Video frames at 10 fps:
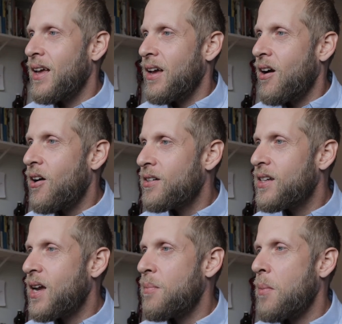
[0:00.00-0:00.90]
Hard to
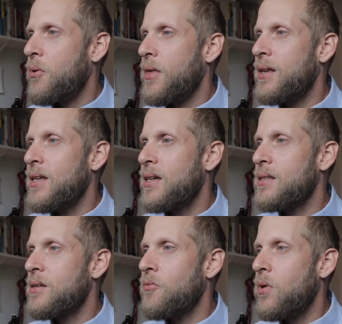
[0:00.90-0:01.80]
come up with
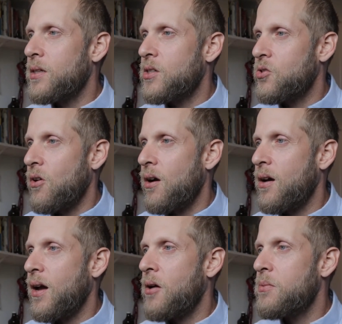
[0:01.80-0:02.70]
ideas of what to
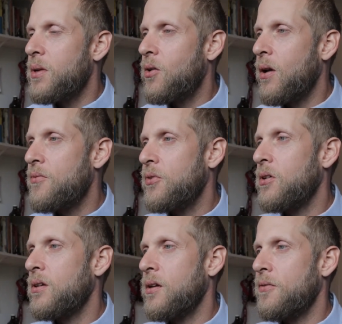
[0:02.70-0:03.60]
draw. I would be
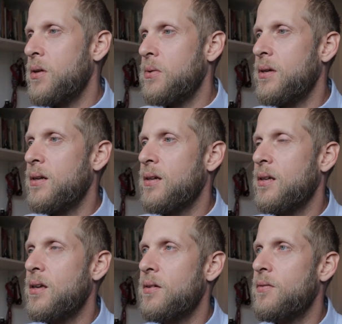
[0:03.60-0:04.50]
grateful if you would
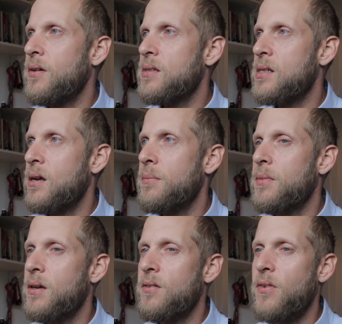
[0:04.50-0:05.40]
give some
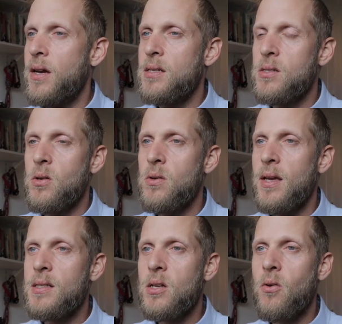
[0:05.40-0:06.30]
advice. So
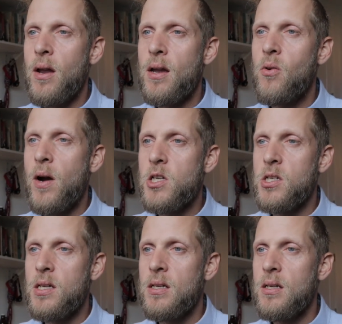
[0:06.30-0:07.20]
that's a great
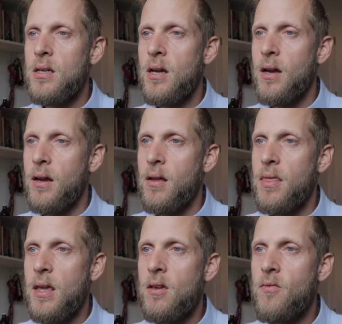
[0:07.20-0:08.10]
question.
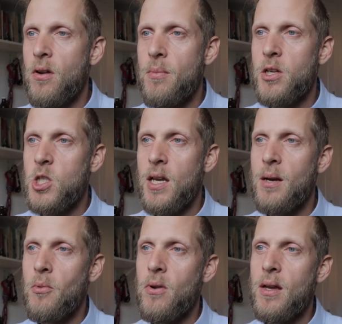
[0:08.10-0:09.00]
Thank you very much, Anna
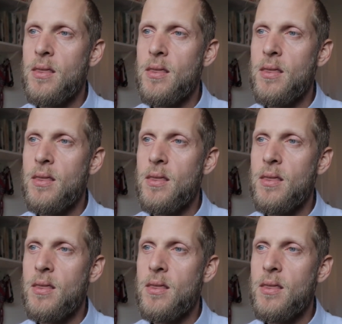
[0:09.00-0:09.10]
Maria.